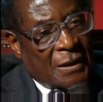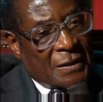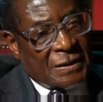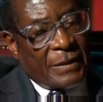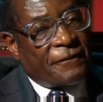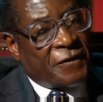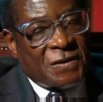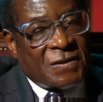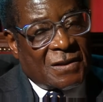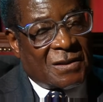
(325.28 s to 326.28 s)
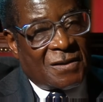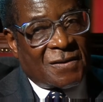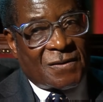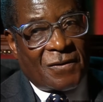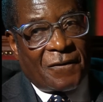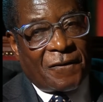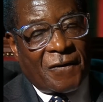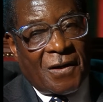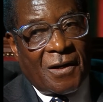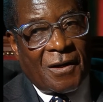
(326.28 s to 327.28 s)
some vestiges of
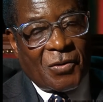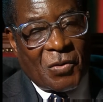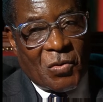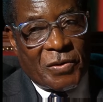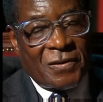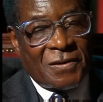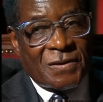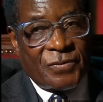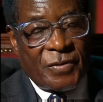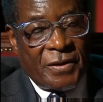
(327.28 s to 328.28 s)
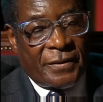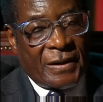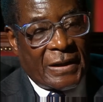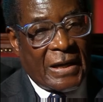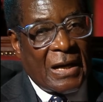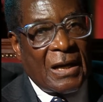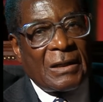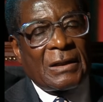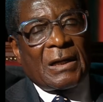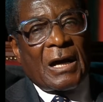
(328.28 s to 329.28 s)
colonialism here and there.
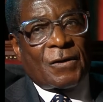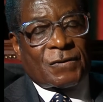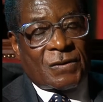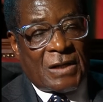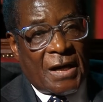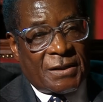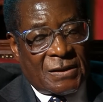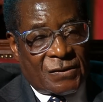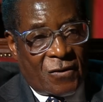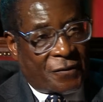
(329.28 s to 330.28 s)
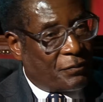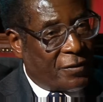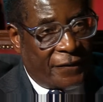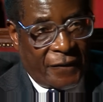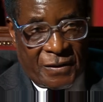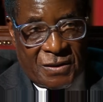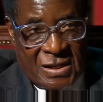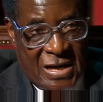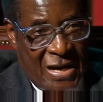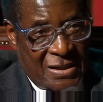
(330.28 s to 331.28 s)
Our society is not perfect
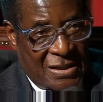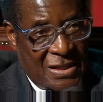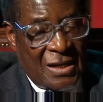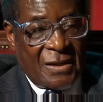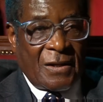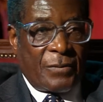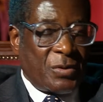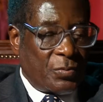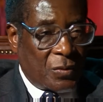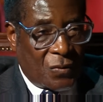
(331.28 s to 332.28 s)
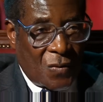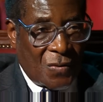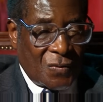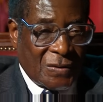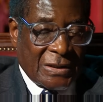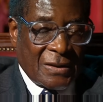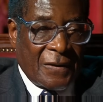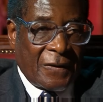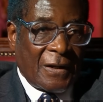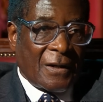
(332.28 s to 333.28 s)
yet. There are people who still
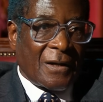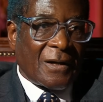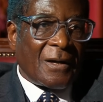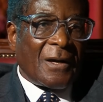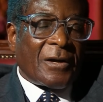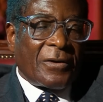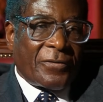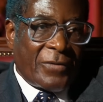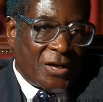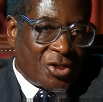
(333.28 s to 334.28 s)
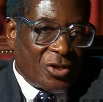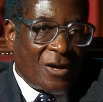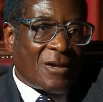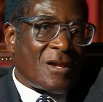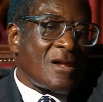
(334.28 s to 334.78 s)
think racial,